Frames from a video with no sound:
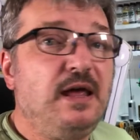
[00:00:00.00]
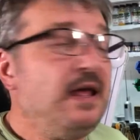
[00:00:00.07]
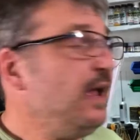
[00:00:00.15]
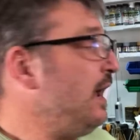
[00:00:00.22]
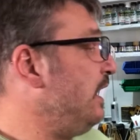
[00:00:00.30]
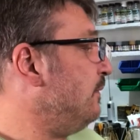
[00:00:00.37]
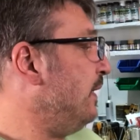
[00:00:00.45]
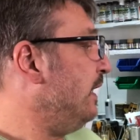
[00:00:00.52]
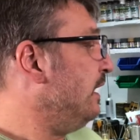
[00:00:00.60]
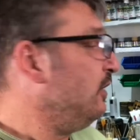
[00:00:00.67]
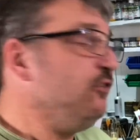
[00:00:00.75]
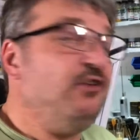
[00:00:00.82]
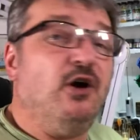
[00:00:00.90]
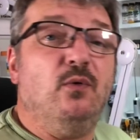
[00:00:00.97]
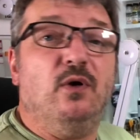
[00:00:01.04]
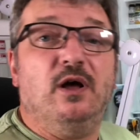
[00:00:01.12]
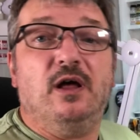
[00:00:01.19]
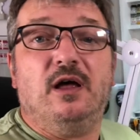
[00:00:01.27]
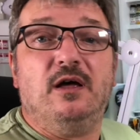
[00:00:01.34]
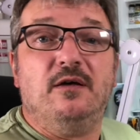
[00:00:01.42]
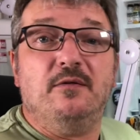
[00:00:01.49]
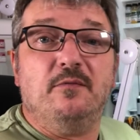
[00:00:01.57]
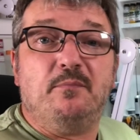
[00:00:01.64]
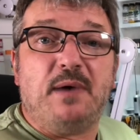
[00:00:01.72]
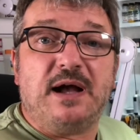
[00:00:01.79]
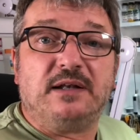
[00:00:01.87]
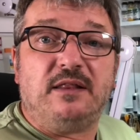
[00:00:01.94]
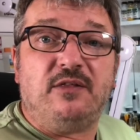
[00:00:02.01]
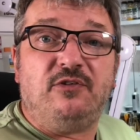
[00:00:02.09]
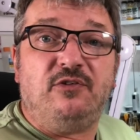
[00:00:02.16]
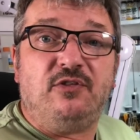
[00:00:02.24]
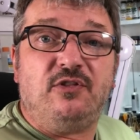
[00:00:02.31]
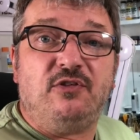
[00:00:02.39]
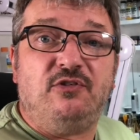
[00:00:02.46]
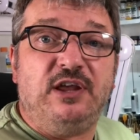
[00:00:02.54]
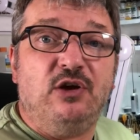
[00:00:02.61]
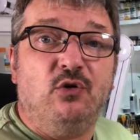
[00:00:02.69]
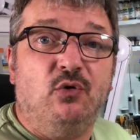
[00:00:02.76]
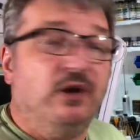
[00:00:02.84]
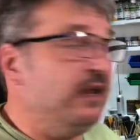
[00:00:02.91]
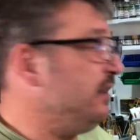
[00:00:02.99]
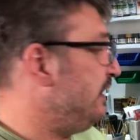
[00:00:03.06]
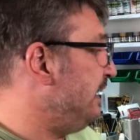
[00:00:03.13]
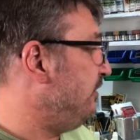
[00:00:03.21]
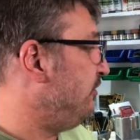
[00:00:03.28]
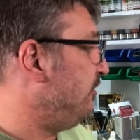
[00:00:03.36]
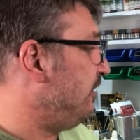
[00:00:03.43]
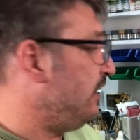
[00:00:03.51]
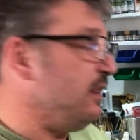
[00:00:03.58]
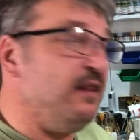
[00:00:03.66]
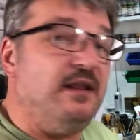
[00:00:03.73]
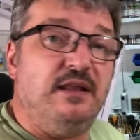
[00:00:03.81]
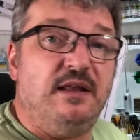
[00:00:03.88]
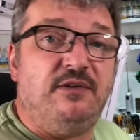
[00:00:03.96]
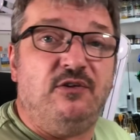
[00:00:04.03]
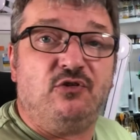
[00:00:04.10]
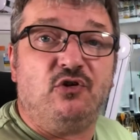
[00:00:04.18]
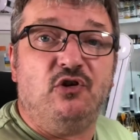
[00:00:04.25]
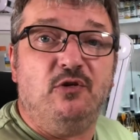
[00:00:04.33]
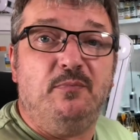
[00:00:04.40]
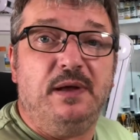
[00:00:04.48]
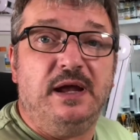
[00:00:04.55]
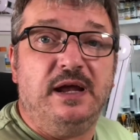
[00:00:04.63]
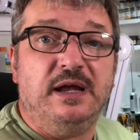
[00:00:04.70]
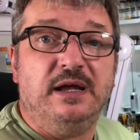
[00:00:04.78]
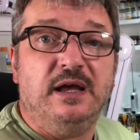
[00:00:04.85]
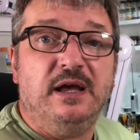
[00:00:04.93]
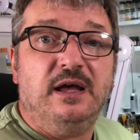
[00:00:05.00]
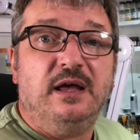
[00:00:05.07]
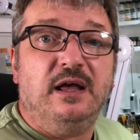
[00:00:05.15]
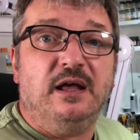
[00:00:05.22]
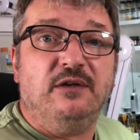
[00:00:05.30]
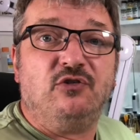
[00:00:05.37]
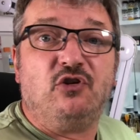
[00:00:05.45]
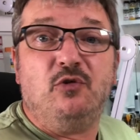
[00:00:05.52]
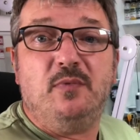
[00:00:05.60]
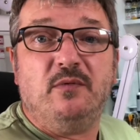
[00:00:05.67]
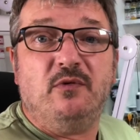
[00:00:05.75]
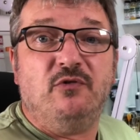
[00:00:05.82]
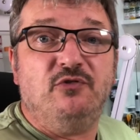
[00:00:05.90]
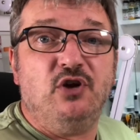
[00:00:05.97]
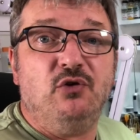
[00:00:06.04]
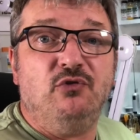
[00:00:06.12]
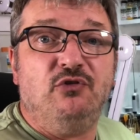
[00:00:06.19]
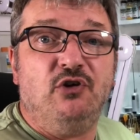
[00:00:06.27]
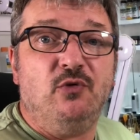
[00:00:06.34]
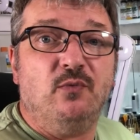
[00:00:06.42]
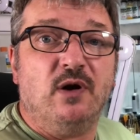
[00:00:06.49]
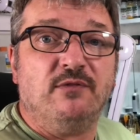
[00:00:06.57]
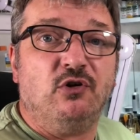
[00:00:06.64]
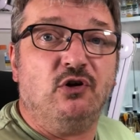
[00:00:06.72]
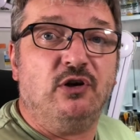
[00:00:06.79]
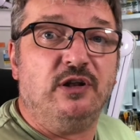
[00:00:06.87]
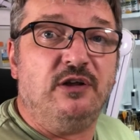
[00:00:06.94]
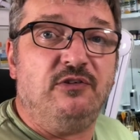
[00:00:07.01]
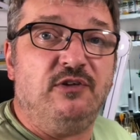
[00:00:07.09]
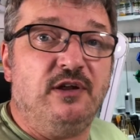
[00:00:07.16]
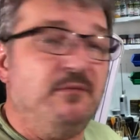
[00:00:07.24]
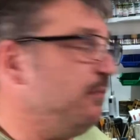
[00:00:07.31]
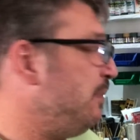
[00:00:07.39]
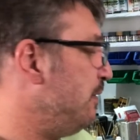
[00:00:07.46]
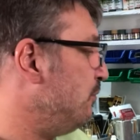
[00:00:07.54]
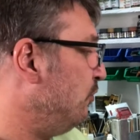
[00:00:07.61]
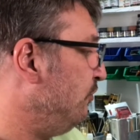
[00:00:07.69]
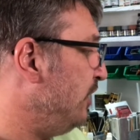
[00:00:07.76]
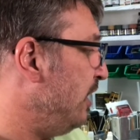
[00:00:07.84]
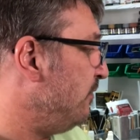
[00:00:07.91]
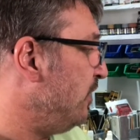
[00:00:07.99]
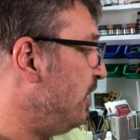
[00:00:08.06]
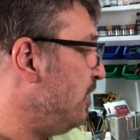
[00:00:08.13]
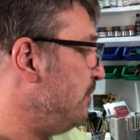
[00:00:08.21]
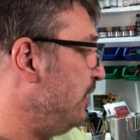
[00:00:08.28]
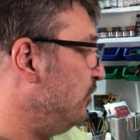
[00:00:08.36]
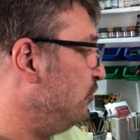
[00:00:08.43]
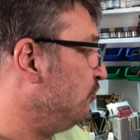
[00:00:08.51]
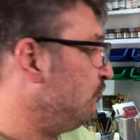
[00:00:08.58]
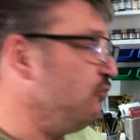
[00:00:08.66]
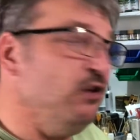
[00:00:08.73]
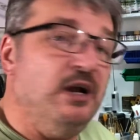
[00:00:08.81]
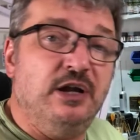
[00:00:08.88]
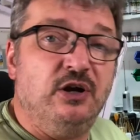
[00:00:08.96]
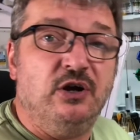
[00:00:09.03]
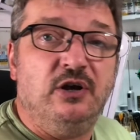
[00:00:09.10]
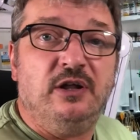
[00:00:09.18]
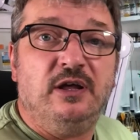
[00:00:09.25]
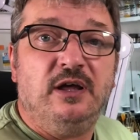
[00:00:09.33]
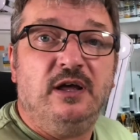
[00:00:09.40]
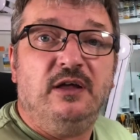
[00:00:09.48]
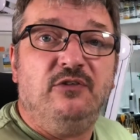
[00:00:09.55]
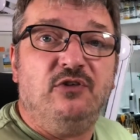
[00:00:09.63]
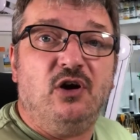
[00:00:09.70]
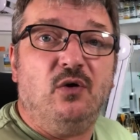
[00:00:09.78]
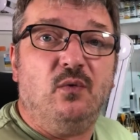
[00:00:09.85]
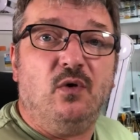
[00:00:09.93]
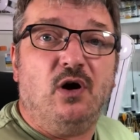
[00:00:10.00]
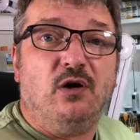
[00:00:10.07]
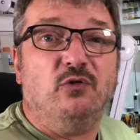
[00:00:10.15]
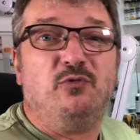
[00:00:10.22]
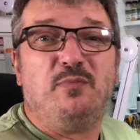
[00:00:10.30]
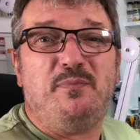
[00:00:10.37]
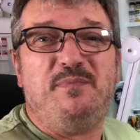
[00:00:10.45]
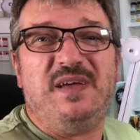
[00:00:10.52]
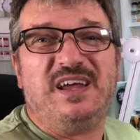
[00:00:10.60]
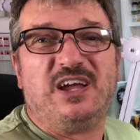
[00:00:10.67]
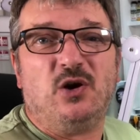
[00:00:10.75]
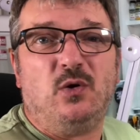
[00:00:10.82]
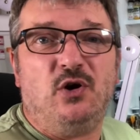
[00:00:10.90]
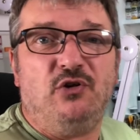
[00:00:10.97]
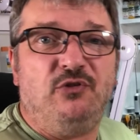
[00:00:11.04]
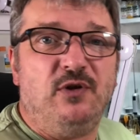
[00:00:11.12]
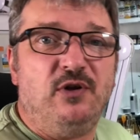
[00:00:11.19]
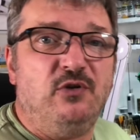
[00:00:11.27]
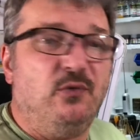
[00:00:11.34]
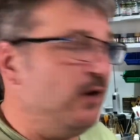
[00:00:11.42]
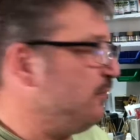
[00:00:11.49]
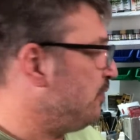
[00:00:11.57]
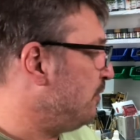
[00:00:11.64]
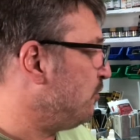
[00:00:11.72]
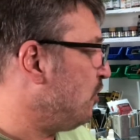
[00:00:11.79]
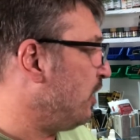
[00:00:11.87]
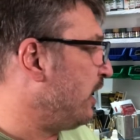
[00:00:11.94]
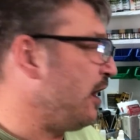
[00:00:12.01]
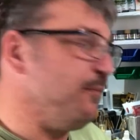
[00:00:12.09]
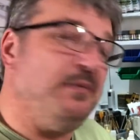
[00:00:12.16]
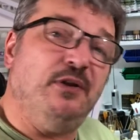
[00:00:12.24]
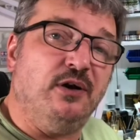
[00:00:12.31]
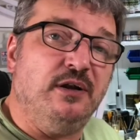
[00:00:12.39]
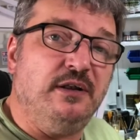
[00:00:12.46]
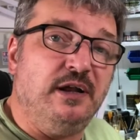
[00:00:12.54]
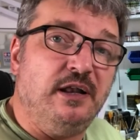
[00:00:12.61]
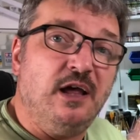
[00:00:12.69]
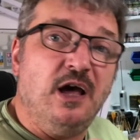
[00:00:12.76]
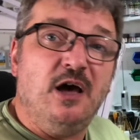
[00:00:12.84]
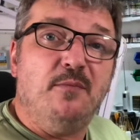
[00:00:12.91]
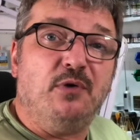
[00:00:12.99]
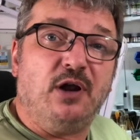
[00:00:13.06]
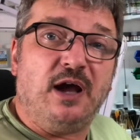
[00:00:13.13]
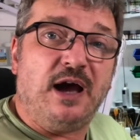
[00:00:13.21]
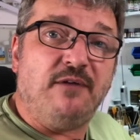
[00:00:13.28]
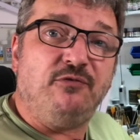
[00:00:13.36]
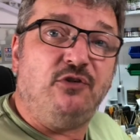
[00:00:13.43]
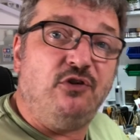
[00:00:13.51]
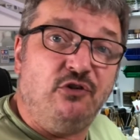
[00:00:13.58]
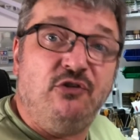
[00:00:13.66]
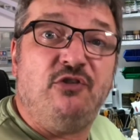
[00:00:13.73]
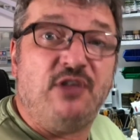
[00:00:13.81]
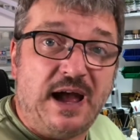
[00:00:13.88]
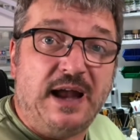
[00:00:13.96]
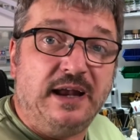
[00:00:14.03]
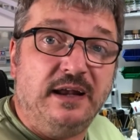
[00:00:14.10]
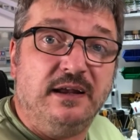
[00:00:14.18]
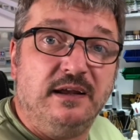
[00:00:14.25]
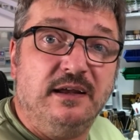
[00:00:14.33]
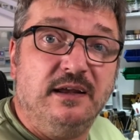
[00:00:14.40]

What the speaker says: Anyway, so back to the Sea Hornet. This is going to be a review soon. We'll have a look at this in a bit more depth, but it looks really good. So I was a bit coerced into it, but I'm kind of happy that I did. But I have to just thank